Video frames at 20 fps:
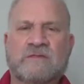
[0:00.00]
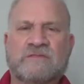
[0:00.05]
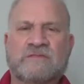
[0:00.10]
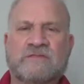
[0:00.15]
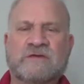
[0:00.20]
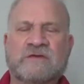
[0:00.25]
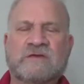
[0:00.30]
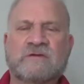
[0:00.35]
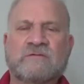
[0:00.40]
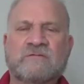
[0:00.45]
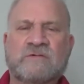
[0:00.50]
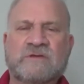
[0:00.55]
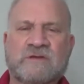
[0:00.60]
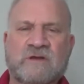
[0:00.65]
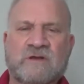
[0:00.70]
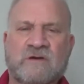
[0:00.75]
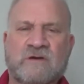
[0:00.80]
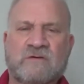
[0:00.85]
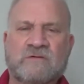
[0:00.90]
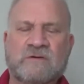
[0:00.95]
thinking we
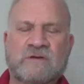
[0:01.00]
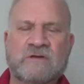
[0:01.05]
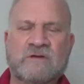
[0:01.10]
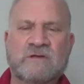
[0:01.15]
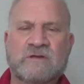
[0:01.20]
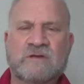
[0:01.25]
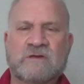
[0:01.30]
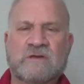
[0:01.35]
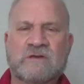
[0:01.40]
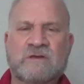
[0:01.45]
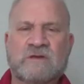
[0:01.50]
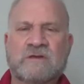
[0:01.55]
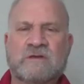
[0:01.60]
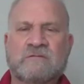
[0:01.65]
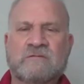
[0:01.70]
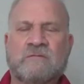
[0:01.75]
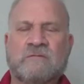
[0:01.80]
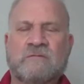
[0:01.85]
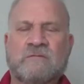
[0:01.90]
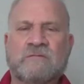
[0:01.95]
know
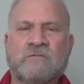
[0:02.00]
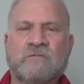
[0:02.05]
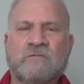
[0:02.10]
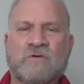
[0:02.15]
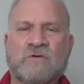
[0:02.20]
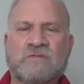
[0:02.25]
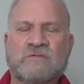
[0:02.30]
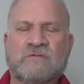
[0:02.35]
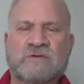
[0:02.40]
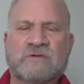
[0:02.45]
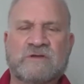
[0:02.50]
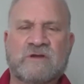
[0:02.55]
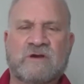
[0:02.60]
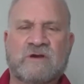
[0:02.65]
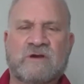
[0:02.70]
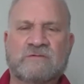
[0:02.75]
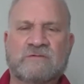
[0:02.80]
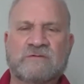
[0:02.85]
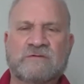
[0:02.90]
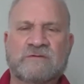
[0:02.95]
more than we
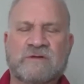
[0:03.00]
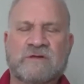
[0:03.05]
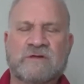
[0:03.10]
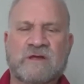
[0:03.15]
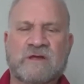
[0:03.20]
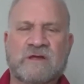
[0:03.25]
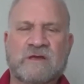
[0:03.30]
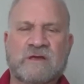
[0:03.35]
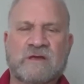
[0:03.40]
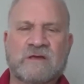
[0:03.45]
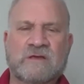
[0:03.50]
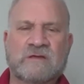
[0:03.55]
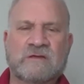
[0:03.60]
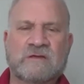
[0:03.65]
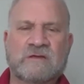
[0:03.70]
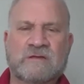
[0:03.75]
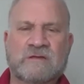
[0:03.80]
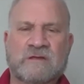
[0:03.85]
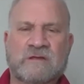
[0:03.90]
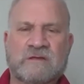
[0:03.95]
know,
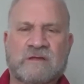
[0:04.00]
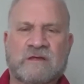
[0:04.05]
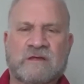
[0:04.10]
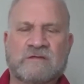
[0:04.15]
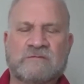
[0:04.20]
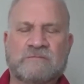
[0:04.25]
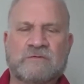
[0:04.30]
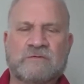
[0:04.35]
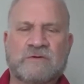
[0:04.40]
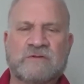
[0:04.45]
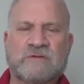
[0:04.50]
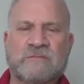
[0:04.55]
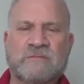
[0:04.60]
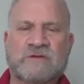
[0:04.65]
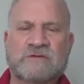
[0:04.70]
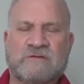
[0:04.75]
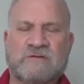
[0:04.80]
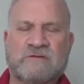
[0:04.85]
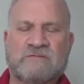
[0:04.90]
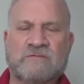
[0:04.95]
as pretty
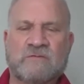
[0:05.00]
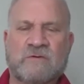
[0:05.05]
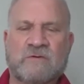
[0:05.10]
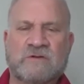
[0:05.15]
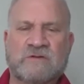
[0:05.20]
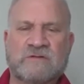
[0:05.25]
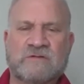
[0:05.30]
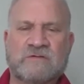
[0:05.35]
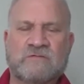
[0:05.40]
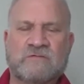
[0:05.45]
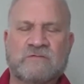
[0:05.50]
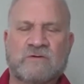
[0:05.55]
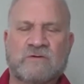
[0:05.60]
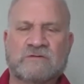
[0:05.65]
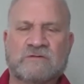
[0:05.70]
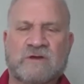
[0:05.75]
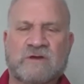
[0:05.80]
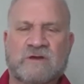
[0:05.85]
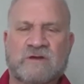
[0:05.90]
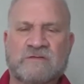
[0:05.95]
much everyone in this
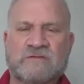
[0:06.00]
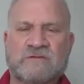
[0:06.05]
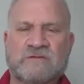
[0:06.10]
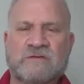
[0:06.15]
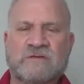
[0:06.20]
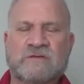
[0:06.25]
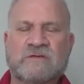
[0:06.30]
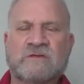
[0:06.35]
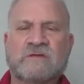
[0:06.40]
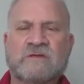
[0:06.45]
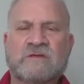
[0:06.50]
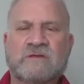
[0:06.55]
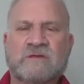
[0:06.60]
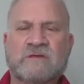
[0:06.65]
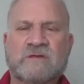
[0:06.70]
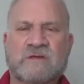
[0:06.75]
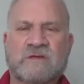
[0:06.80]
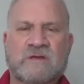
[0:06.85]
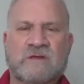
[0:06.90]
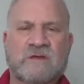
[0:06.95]
world does,
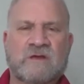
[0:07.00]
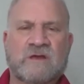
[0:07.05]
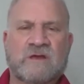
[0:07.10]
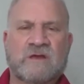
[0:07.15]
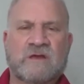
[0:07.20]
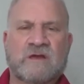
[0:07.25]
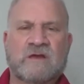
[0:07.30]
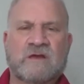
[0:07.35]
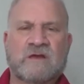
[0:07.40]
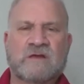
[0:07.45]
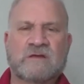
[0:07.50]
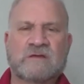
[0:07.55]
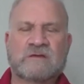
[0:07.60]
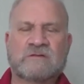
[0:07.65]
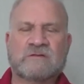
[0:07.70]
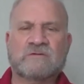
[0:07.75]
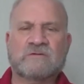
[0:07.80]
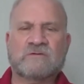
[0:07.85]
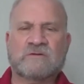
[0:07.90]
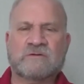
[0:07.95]

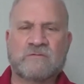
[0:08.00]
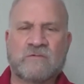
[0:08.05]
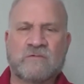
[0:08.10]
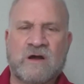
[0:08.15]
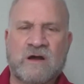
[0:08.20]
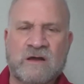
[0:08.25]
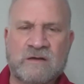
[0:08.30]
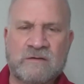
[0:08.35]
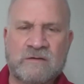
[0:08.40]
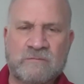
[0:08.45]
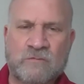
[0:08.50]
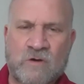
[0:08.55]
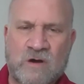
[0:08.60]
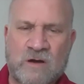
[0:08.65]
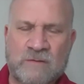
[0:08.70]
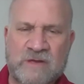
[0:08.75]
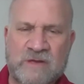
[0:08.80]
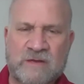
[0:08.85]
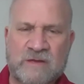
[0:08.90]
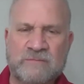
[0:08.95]
including
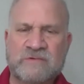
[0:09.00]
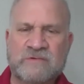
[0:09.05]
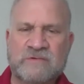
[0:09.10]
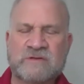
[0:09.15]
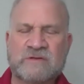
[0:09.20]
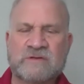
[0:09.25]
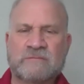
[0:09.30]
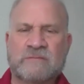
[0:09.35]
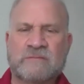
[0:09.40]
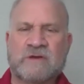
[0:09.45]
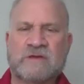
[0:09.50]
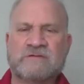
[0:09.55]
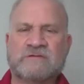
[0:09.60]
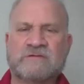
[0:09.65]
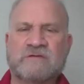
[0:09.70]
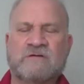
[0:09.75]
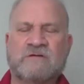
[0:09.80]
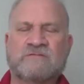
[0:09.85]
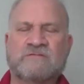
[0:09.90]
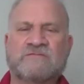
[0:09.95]
Muamem,
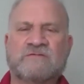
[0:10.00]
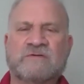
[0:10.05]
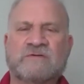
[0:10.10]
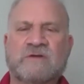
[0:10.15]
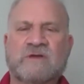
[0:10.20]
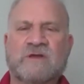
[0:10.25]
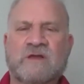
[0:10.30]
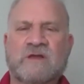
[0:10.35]
myself.